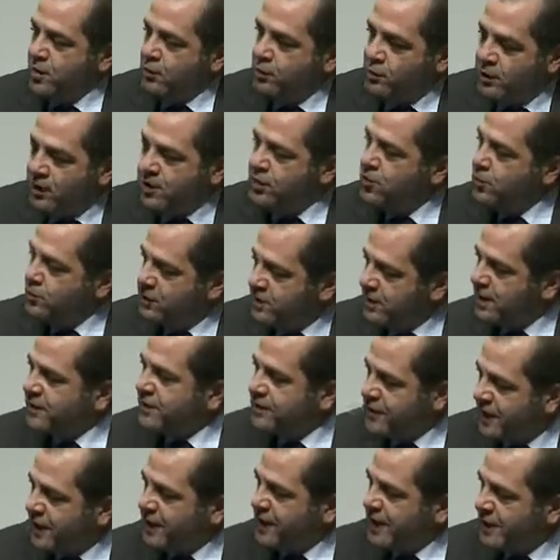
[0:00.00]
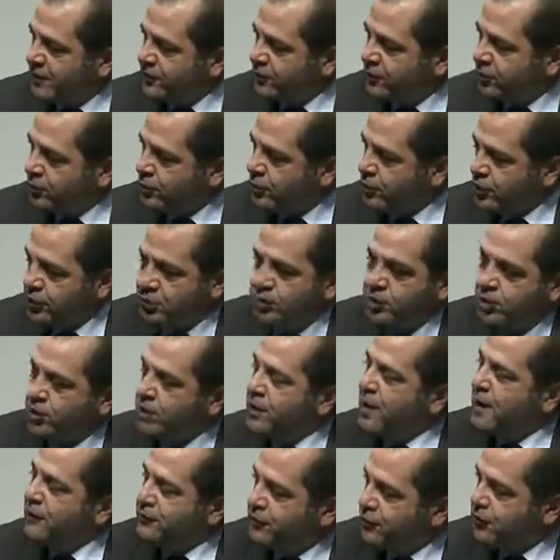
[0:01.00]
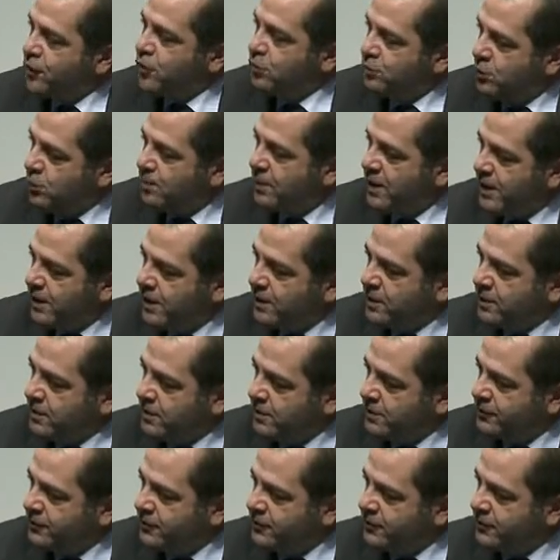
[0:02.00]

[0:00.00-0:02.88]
When you get that answer, you know you have to go mobile.